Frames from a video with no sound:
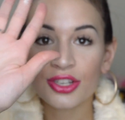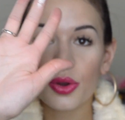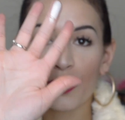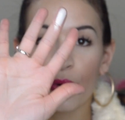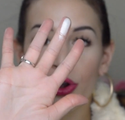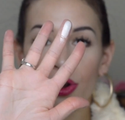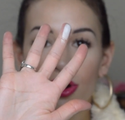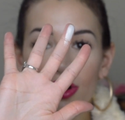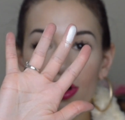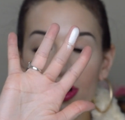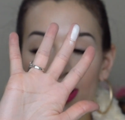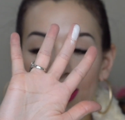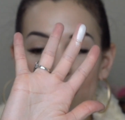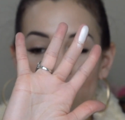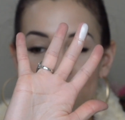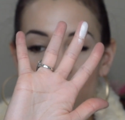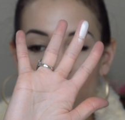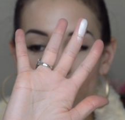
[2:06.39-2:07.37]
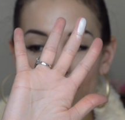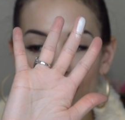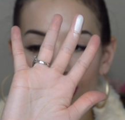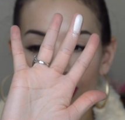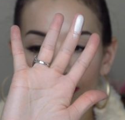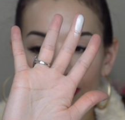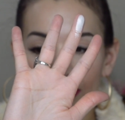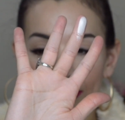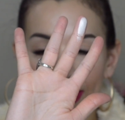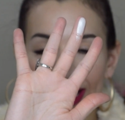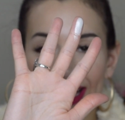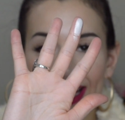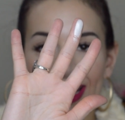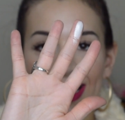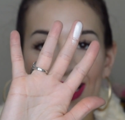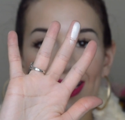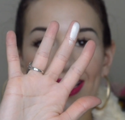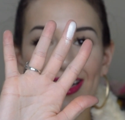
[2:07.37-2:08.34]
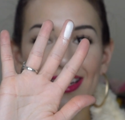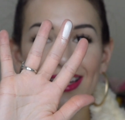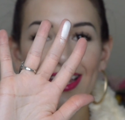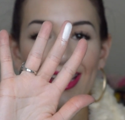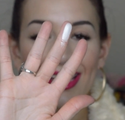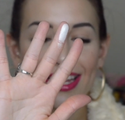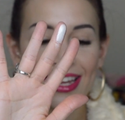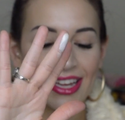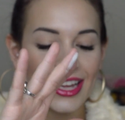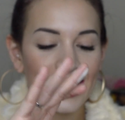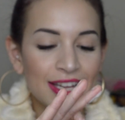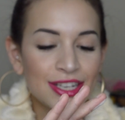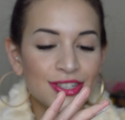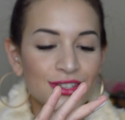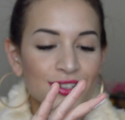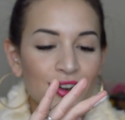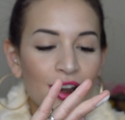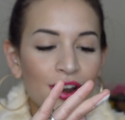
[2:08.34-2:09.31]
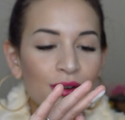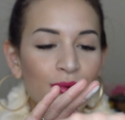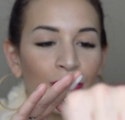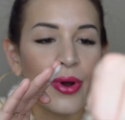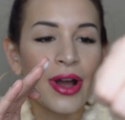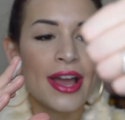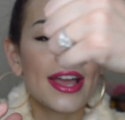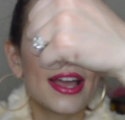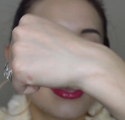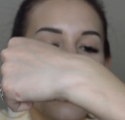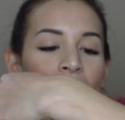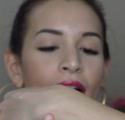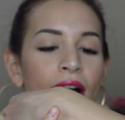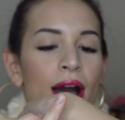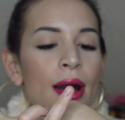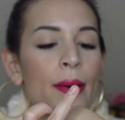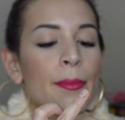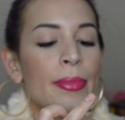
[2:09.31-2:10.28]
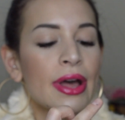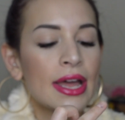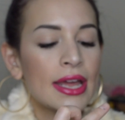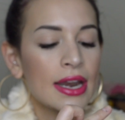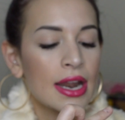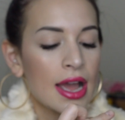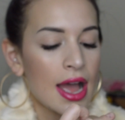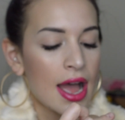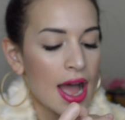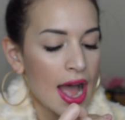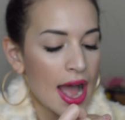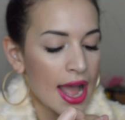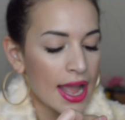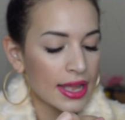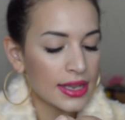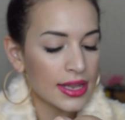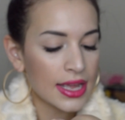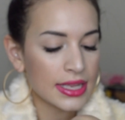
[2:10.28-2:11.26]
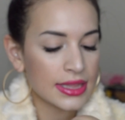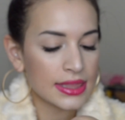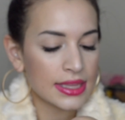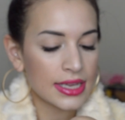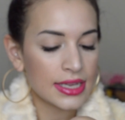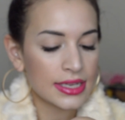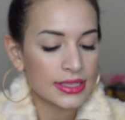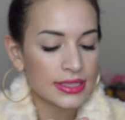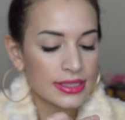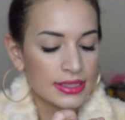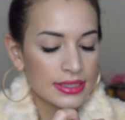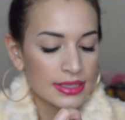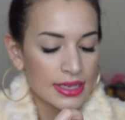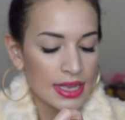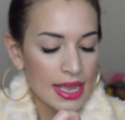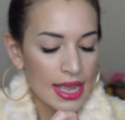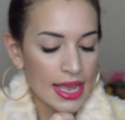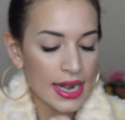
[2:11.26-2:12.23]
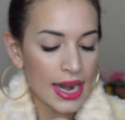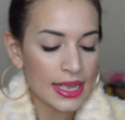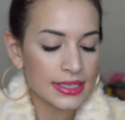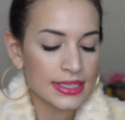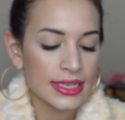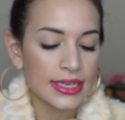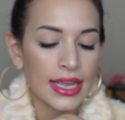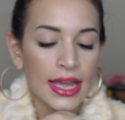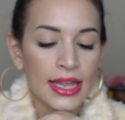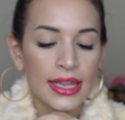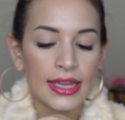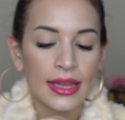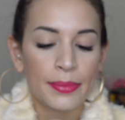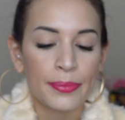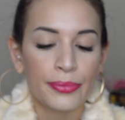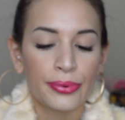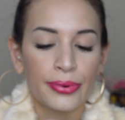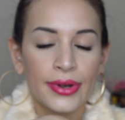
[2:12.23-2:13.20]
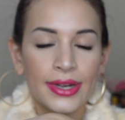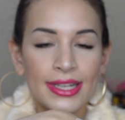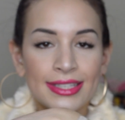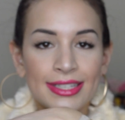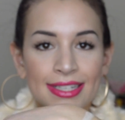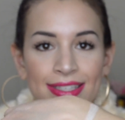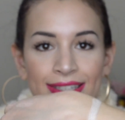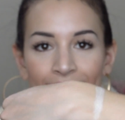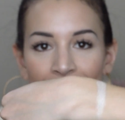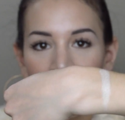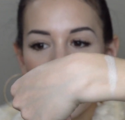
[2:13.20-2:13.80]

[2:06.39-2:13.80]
So Pearl is coming off on my hand like a stark white, but I like this, and I did get like a pretty decent